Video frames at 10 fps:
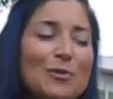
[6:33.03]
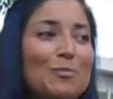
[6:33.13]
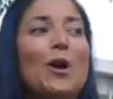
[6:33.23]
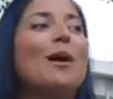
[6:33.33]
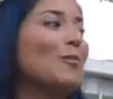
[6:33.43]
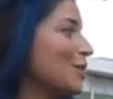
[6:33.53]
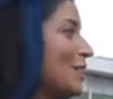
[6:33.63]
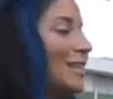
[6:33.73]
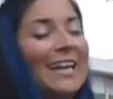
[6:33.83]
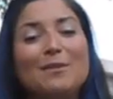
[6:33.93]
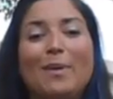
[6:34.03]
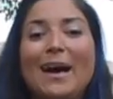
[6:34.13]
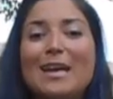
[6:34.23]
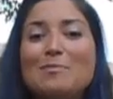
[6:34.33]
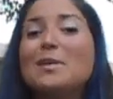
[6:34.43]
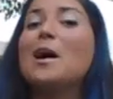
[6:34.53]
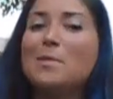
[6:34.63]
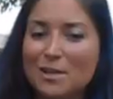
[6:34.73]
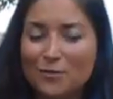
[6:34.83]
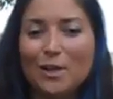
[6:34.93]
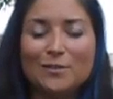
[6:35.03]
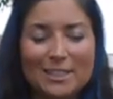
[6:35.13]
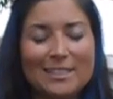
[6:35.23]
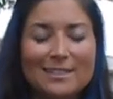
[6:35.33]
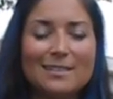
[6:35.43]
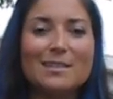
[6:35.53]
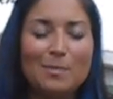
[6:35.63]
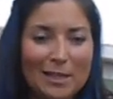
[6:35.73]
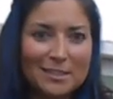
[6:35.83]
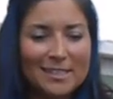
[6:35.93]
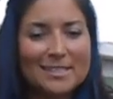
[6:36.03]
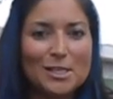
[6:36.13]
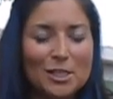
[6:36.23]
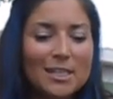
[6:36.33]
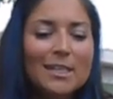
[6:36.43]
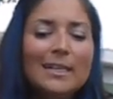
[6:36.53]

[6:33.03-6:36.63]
were brought more to light by becoming involved in the politics here.